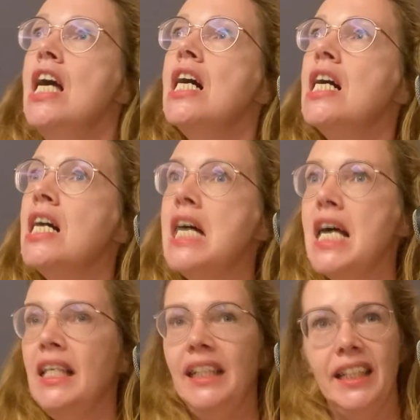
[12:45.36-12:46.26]

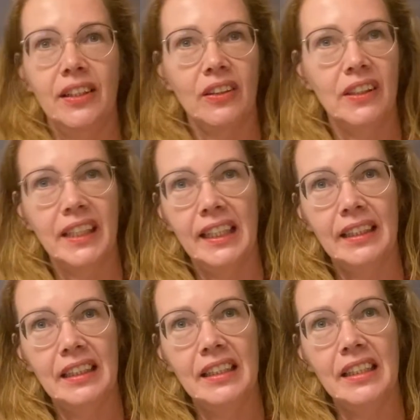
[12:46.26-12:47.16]
and all that,
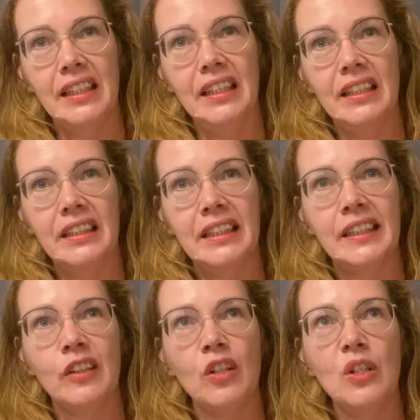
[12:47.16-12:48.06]
and it's
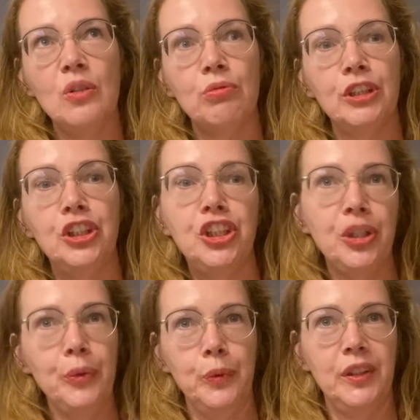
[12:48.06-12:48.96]
so
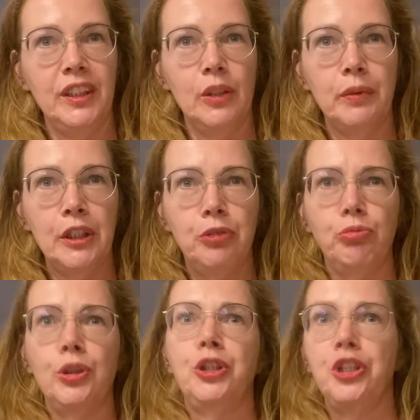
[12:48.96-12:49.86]
reduced, you know, we
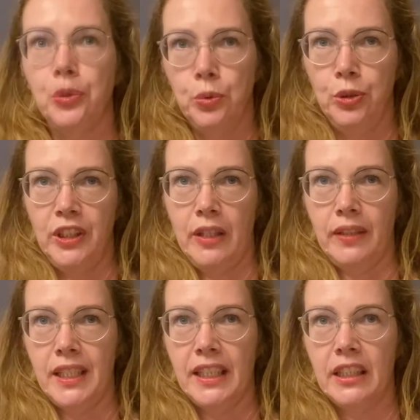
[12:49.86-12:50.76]
reduce
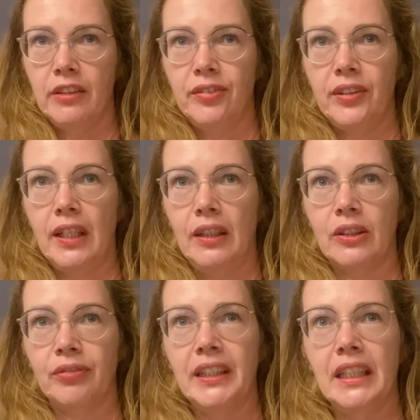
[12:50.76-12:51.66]
ourselves
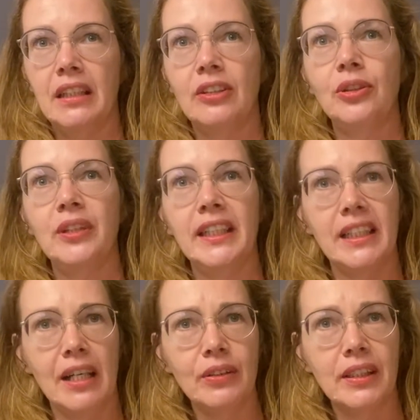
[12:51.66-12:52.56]
out of to
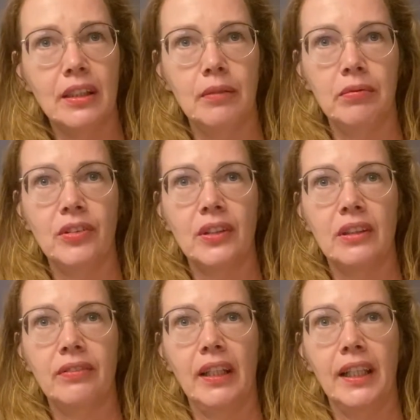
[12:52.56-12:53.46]
these outcomes
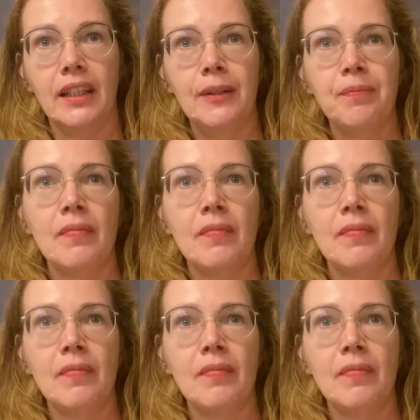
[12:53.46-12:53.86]
of like,